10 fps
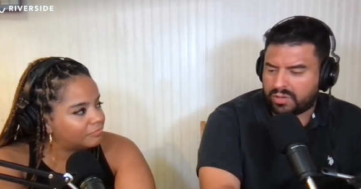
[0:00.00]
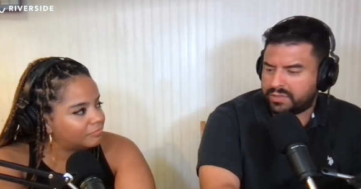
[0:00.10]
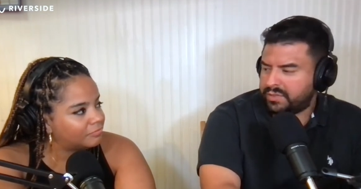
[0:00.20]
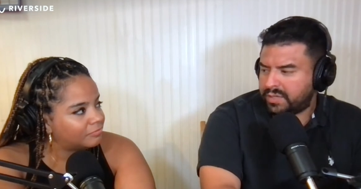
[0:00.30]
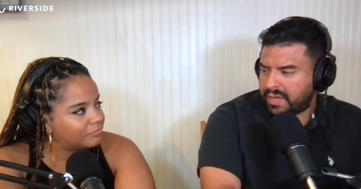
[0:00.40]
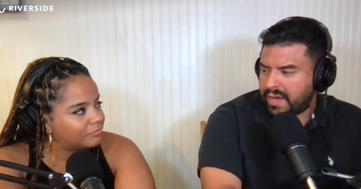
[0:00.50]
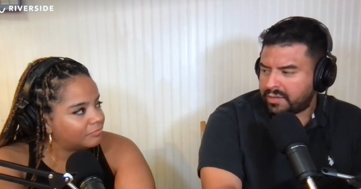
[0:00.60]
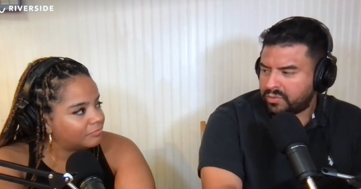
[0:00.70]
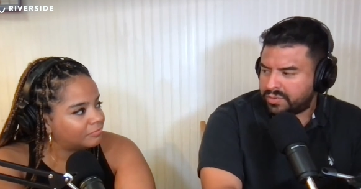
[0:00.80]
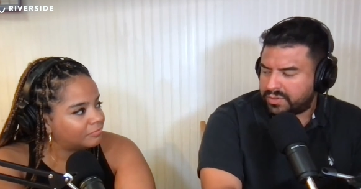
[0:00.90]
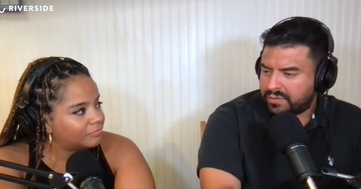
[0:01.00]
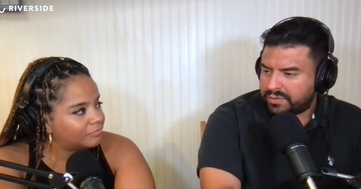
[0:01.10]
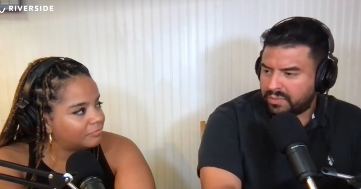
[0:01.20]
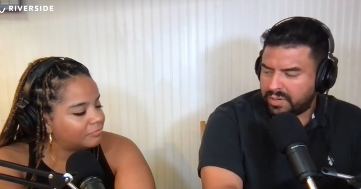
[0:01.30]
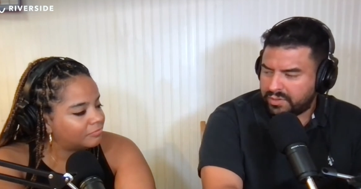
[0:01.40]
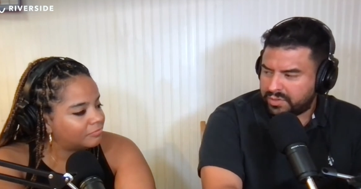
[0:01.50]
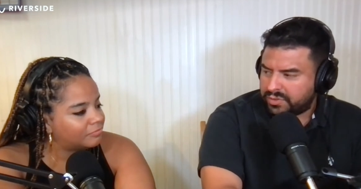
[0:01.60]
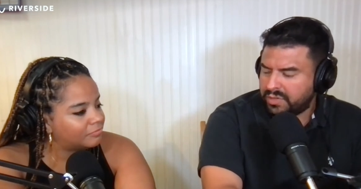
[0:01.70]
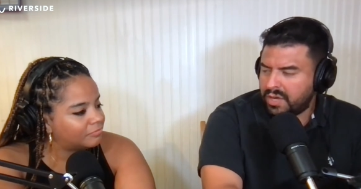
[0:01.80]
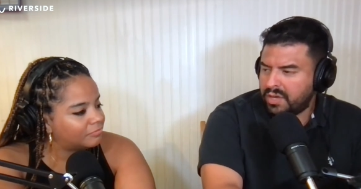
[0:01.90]
Speaker 1: autistic actor instead of somebody
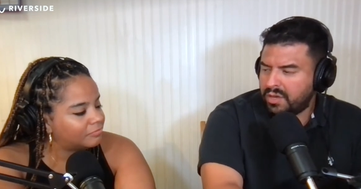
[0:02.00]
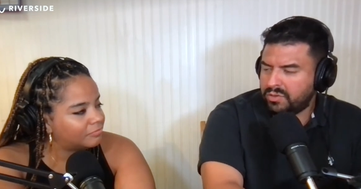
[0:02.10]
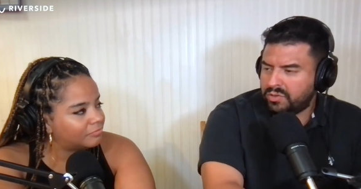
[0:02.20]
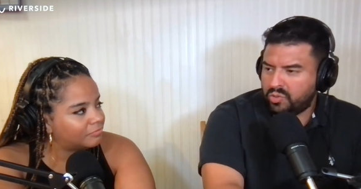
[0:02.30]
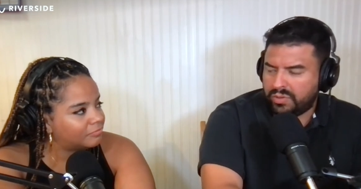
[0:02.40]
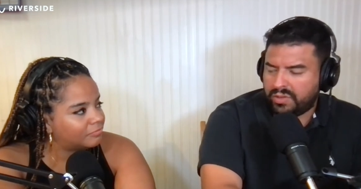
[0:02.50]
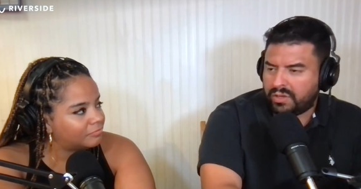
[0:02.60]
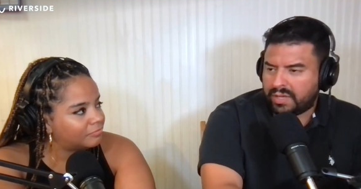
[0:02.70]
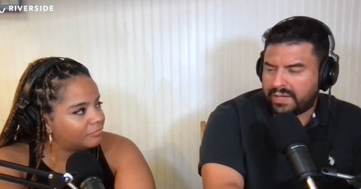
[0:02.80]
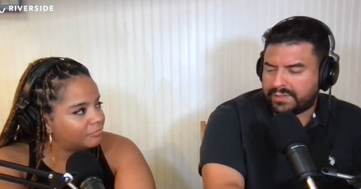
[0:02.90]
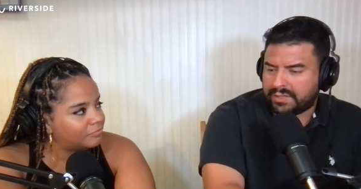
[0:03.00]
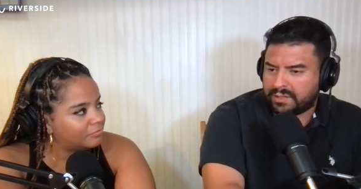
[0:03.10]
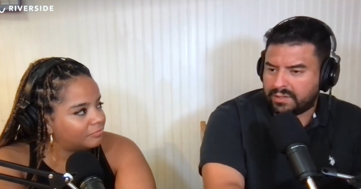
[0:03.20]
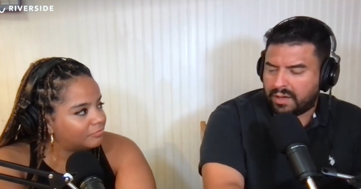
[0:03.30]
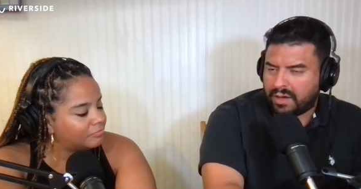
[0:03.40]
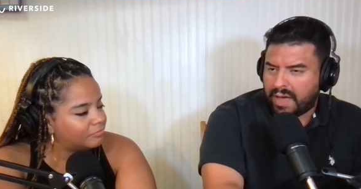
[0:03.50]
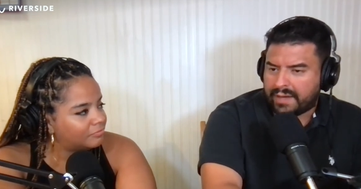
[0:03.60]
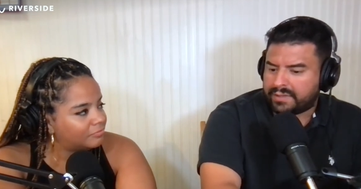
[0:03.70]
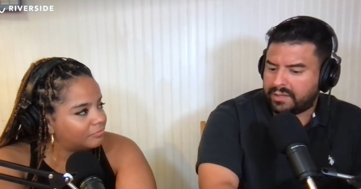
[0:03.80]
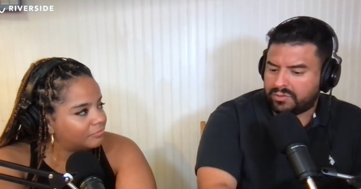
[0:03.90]
just doing the classic uh,
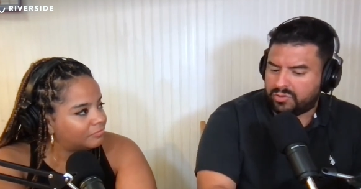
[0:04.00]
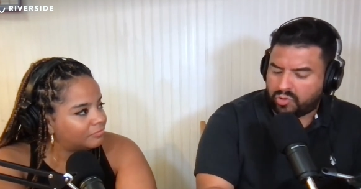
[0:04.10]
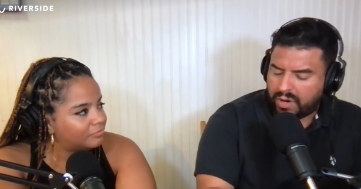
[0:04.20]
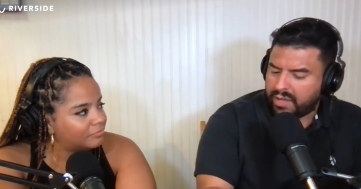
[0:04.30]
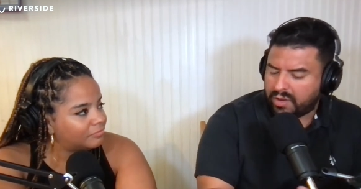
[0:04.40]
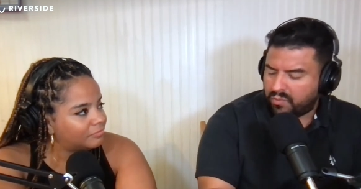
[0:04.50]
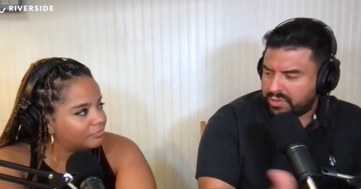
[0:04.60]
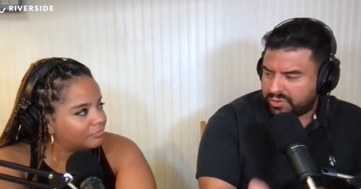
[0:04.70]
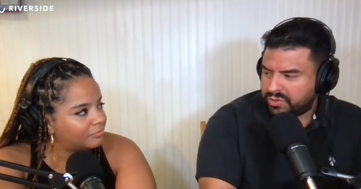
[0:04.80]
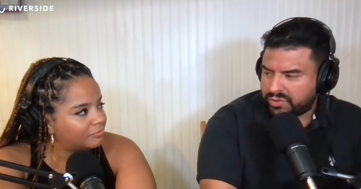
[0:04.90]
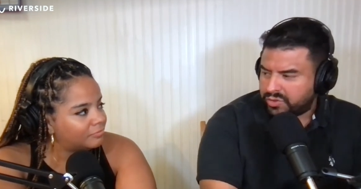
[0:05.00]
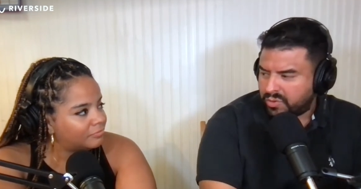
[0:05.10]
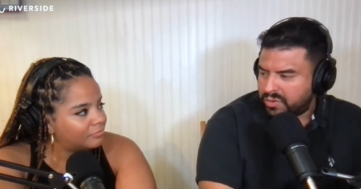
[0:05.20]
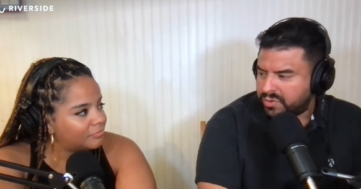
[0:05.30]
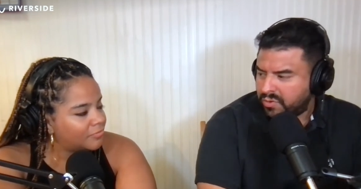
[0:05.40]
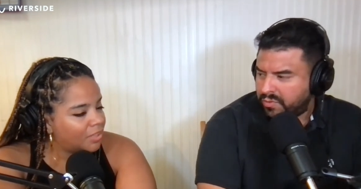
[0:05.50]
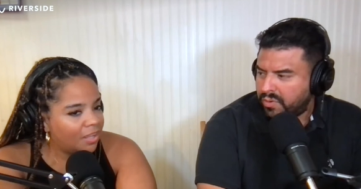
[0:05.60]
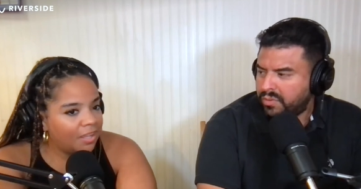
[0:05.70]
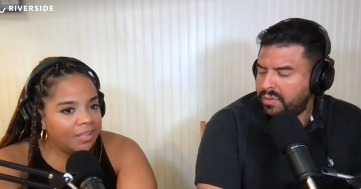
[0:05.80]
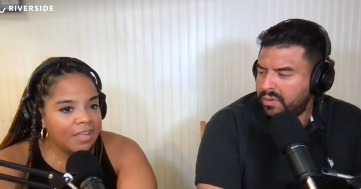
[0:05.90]
acting training and research and so on and so
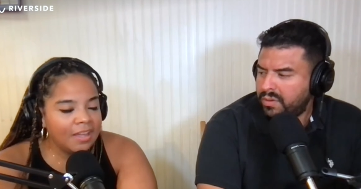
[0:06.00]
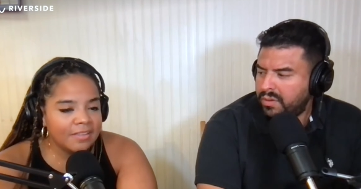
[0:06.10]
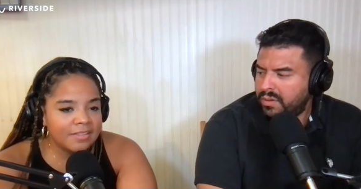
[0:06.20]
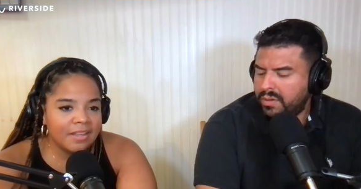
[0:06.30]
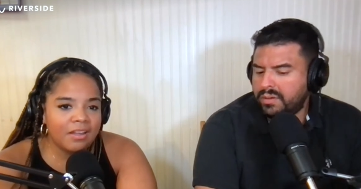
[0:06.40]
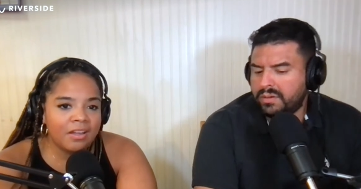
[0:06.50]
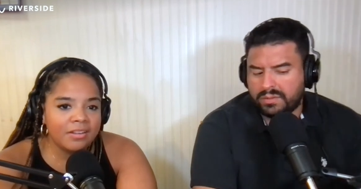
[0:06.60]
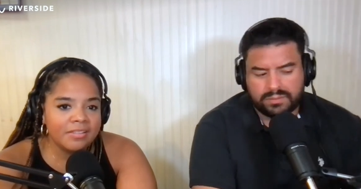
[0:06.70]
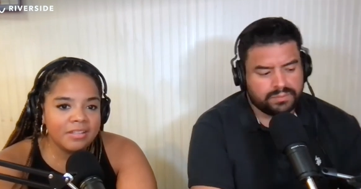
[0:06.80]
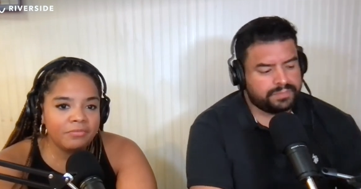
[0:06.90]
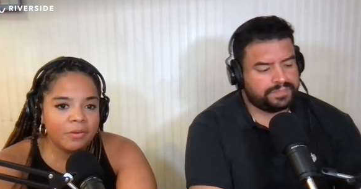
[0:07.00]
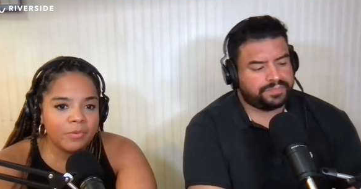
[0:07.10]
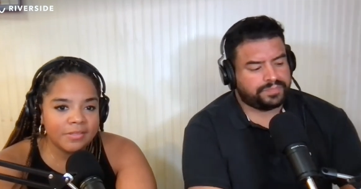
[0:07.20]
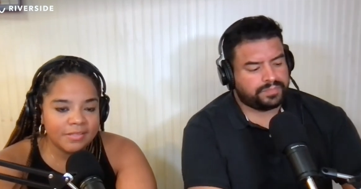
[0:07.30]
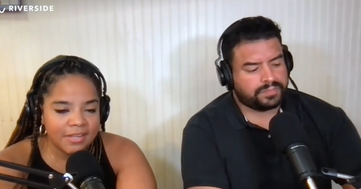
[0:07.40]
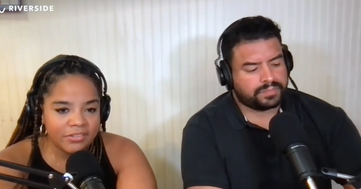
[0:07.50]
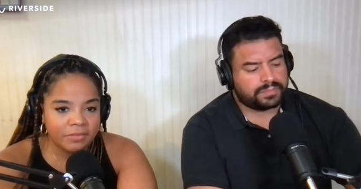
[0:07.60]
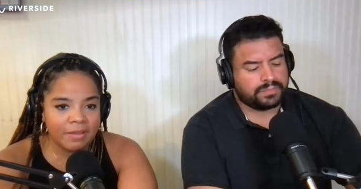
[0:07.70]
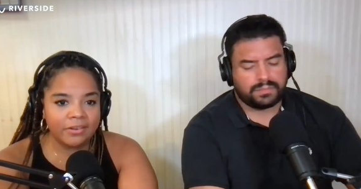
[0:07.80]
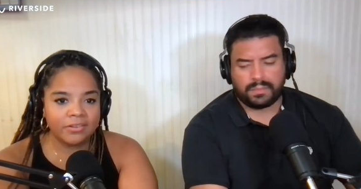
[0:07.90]
forth.
Speaker 2: Yeah, because like honestly,
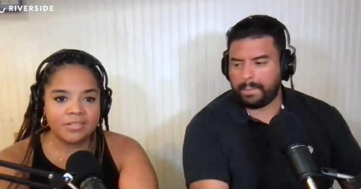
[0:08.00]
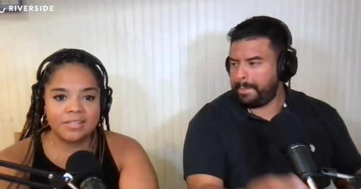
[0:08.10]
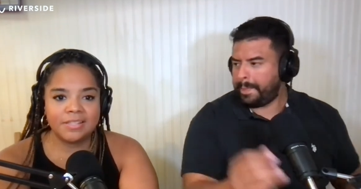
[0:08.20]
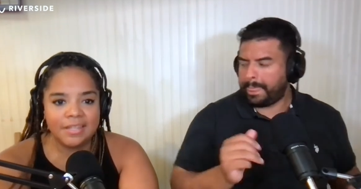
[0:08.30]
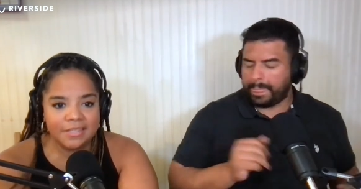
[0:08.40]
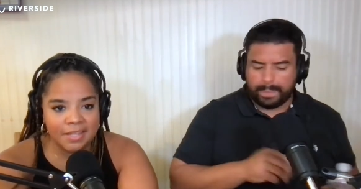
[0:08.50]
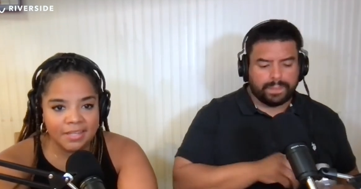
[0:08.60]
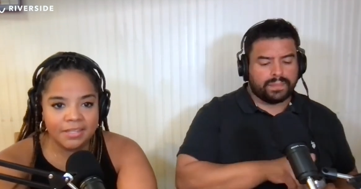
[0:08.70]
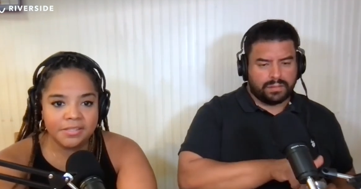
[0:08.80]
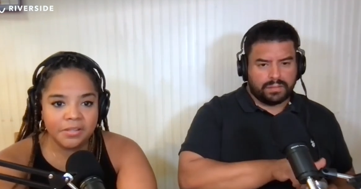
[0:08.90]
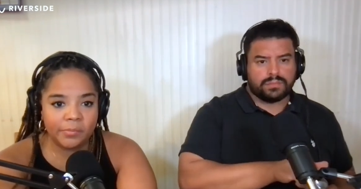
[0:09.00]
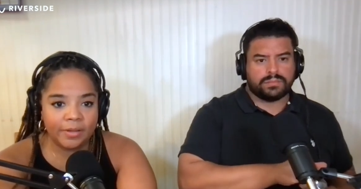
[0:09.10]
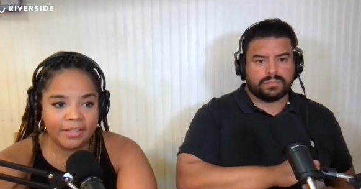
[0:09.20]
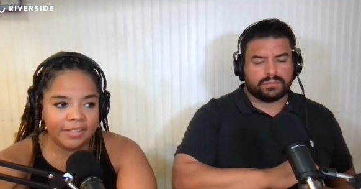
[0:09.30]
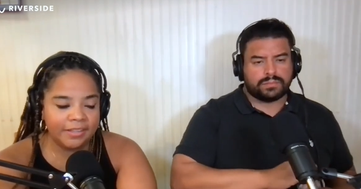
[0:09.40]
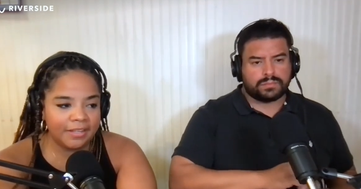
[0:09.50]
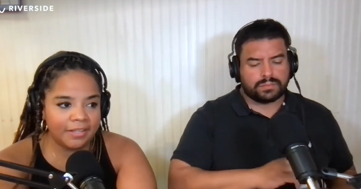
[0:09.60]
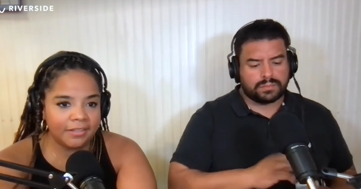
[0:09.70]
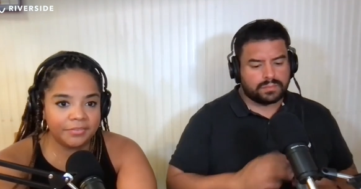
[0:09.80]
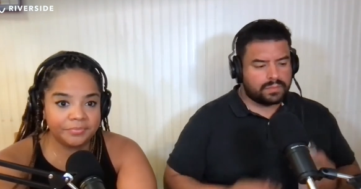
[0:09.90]
representation matters. It's like taking somebody's
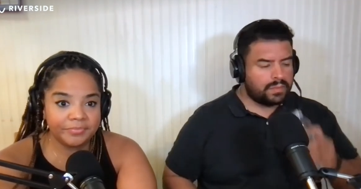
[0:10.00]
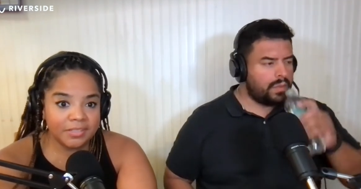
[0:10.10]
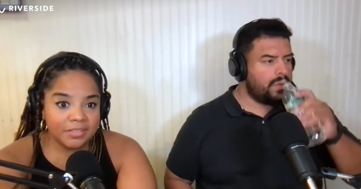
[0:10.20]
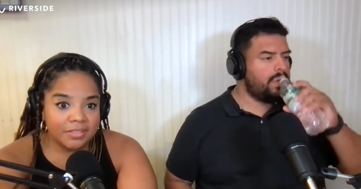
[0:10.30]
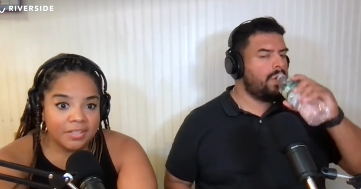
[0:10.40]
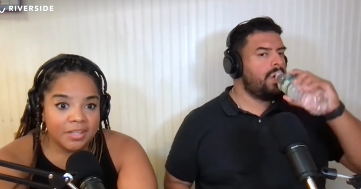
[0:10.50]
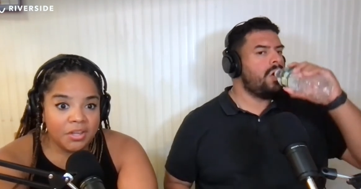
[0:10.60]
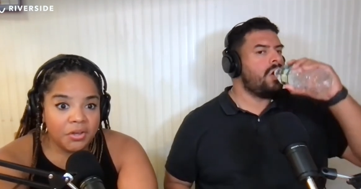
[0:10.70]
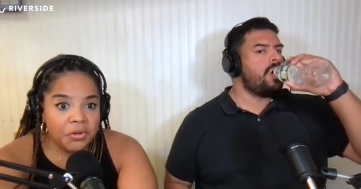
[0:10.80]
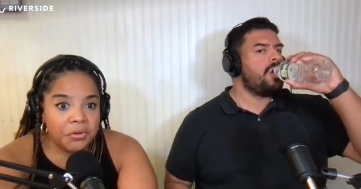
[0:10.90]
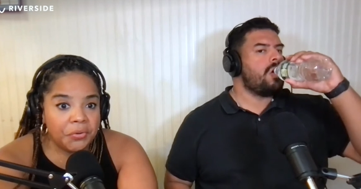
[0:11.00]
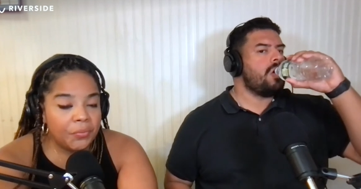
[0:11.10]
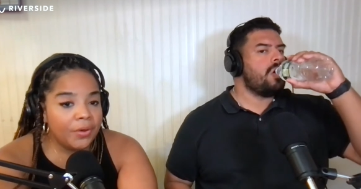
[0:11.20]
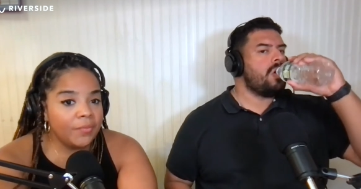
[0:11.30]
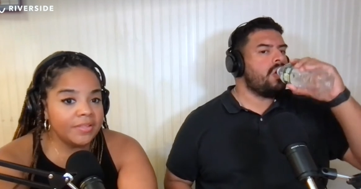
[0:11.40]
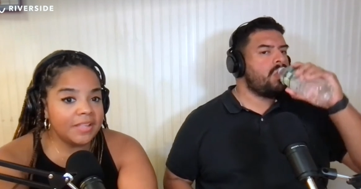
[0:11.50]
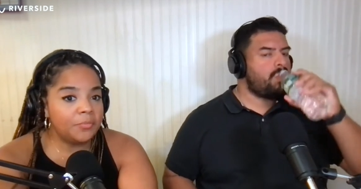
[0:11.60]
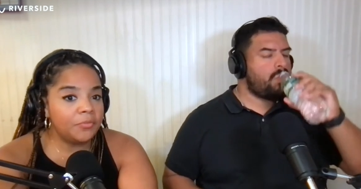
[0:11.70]
like what was that